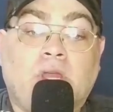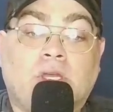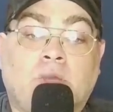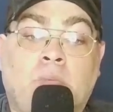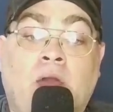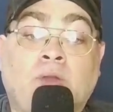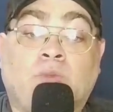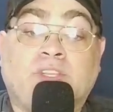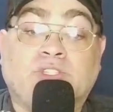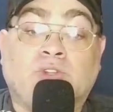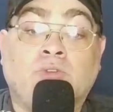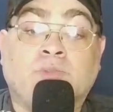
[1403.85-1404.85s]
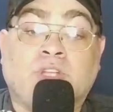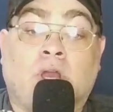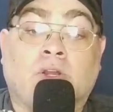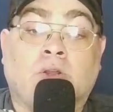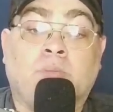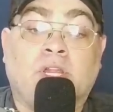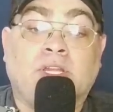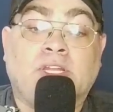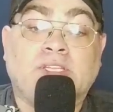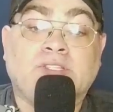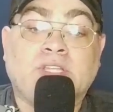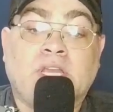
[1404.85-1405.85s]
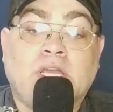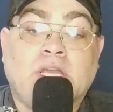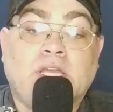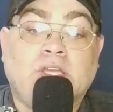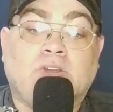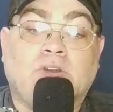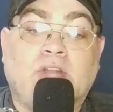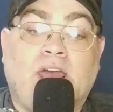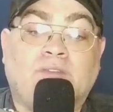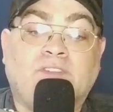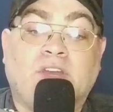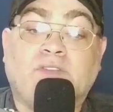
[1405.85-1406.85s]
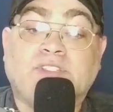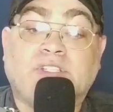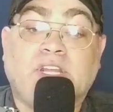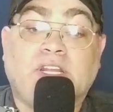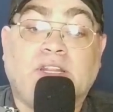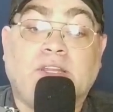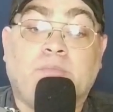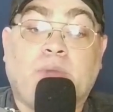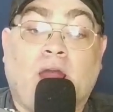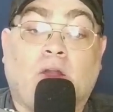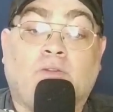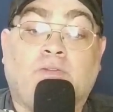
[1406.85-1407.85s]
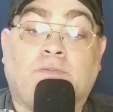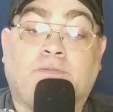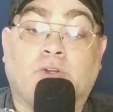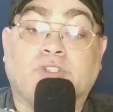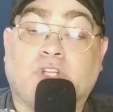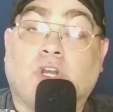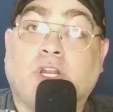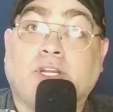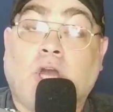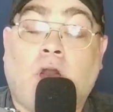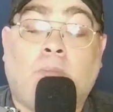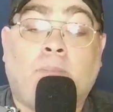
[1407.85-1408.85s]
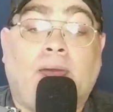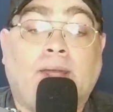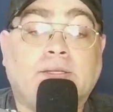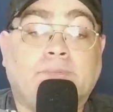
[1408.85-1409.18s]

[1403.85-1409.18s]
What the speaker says: Combined with his Gloomstalker abilities, he could have devastatingly powerful first turn in combat.